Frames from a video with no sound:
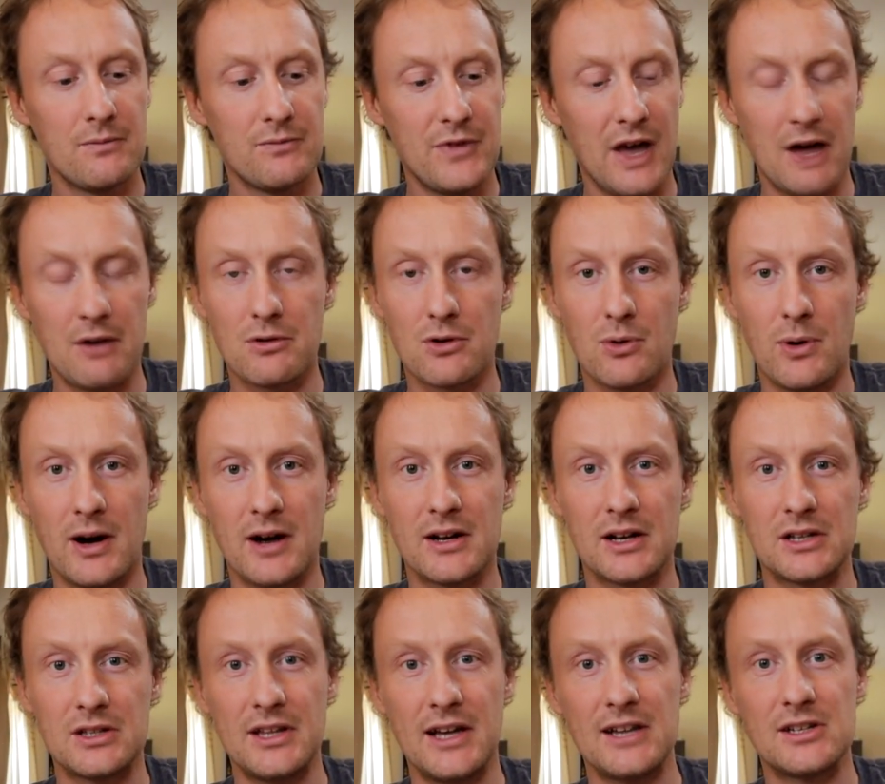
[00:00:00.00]
That required
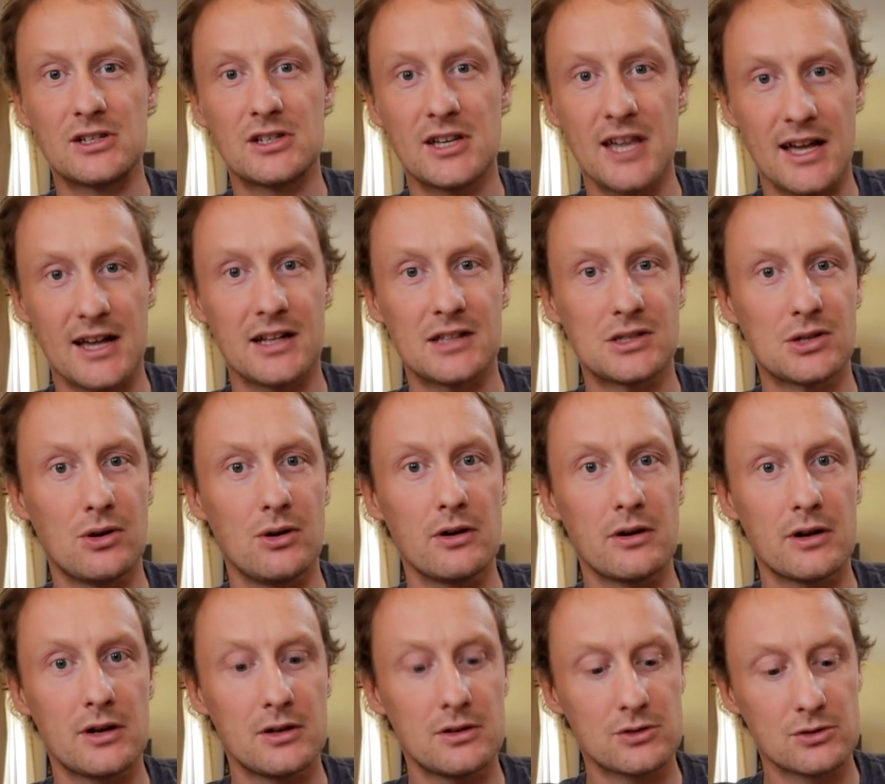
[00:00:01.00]
a nice kick of torque.